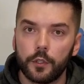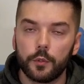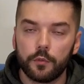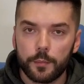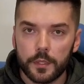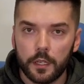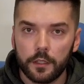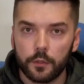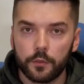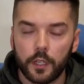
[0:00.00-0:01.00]
new
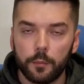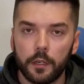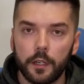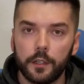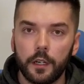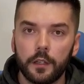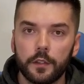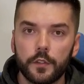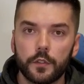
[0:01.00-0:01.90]
website of Taipan Veteran,